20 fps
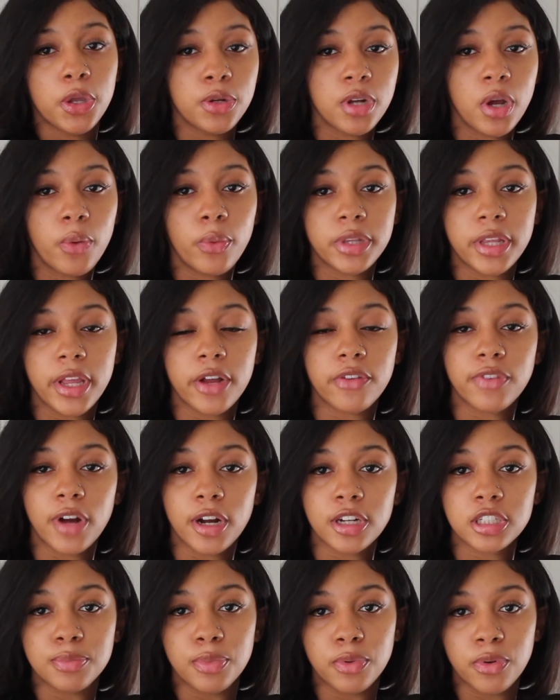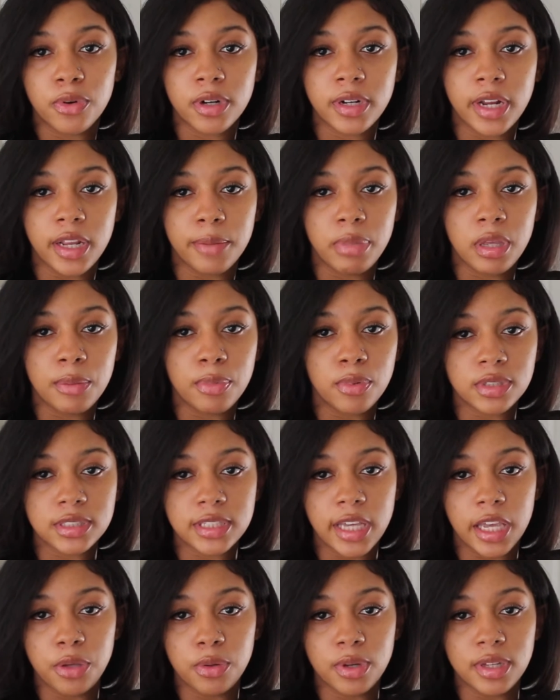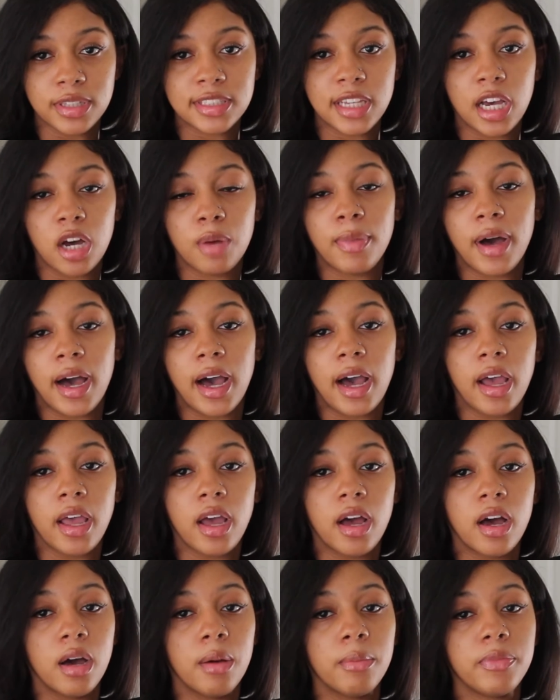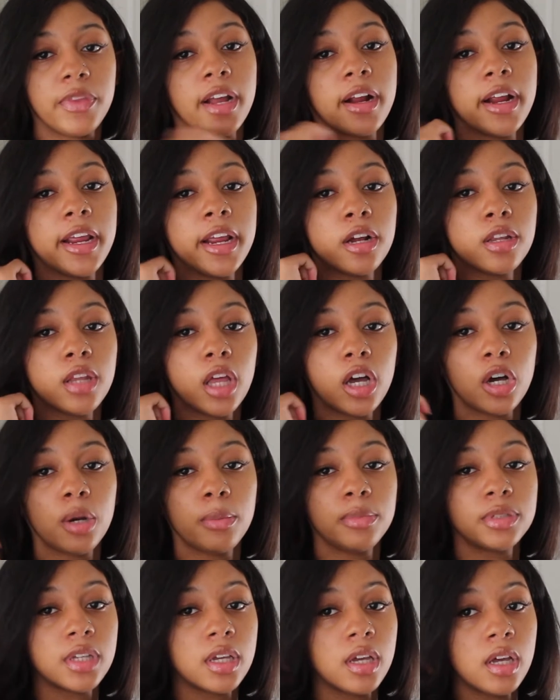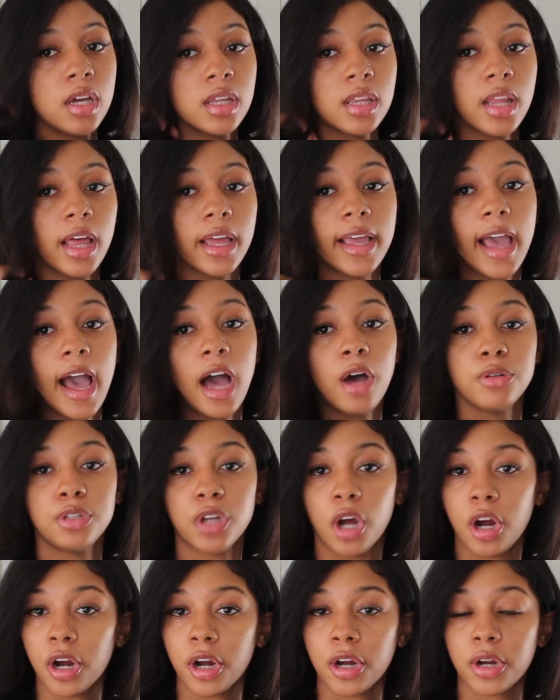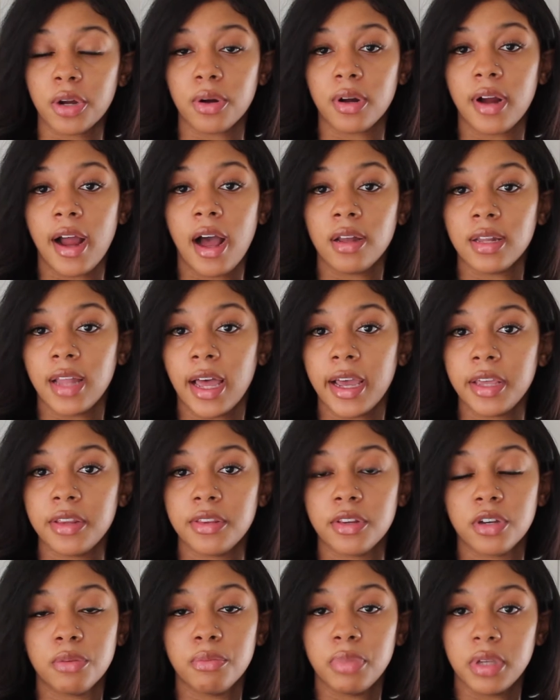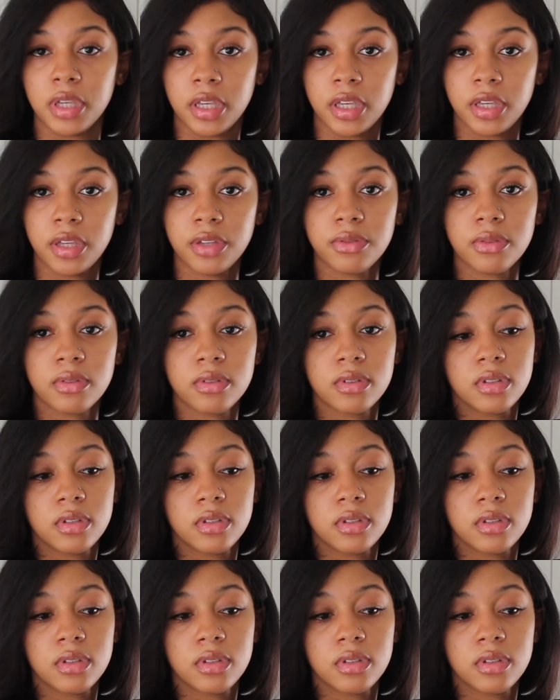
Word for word: you know when they're first born and people say you can tell by um, their earlobes, like how dark or how light they'll be.